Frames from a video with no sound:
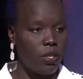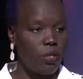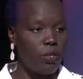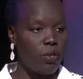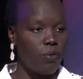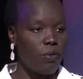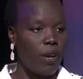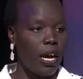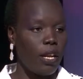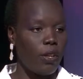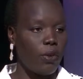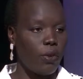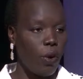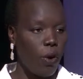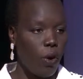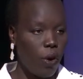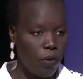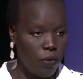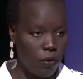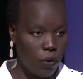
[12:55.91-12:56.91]
to value
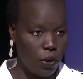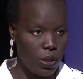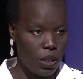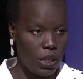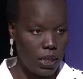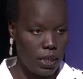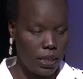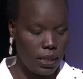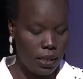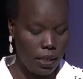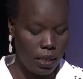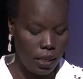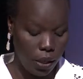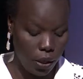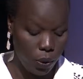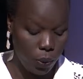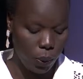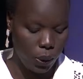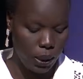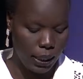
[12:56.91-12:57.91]
all voices
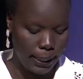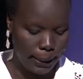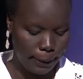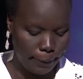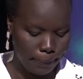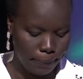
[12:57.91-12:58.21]
equally.